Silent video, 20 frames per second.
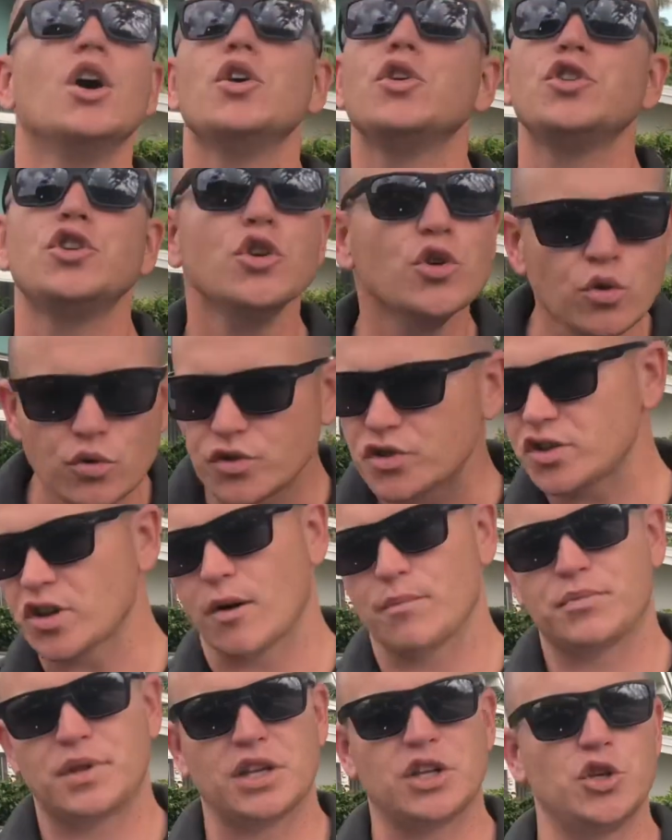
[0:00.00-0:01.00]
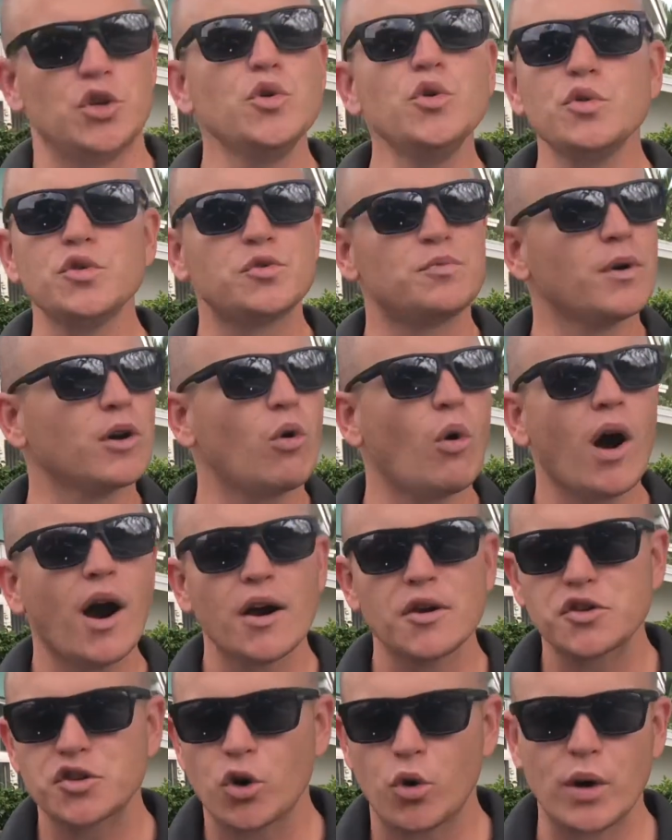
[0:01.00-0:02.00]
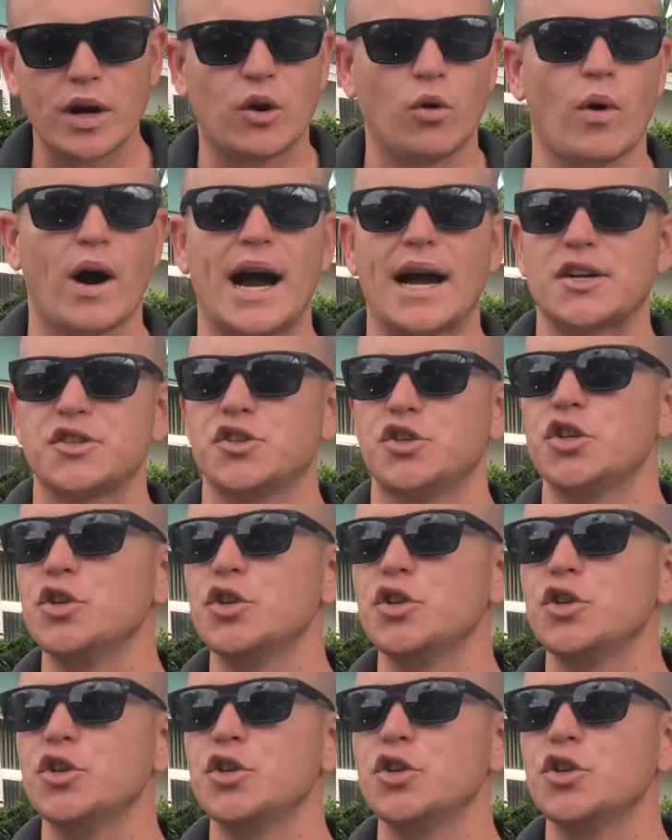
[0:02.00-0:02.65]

Use something. Use Meguiar's Quick Wax.